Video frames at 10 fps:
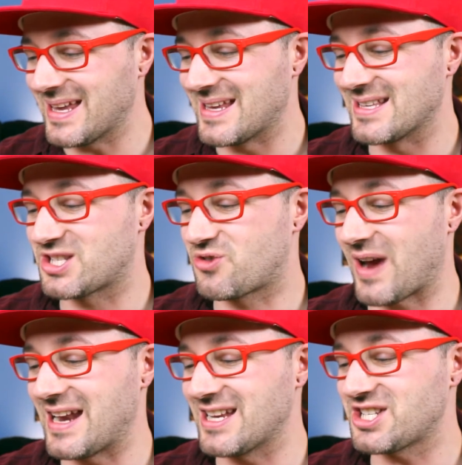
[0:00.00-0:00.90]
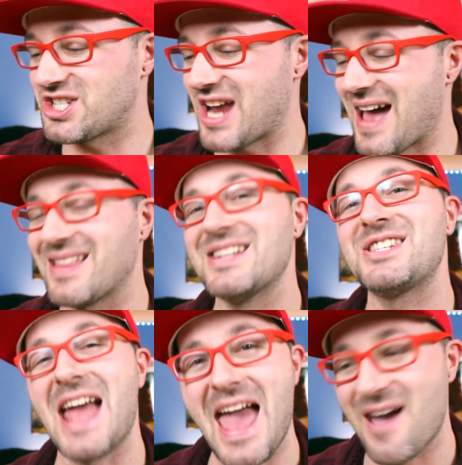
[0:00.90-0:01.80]
in his greatest
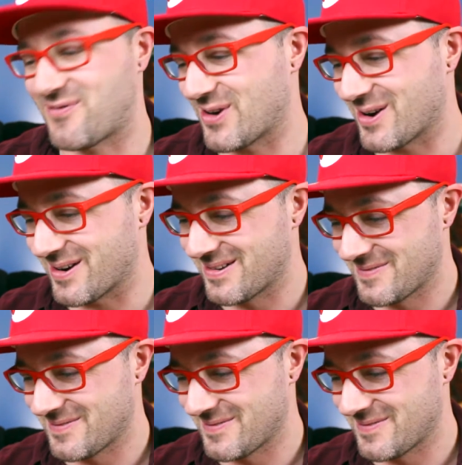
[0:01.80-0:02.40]
challenge ever.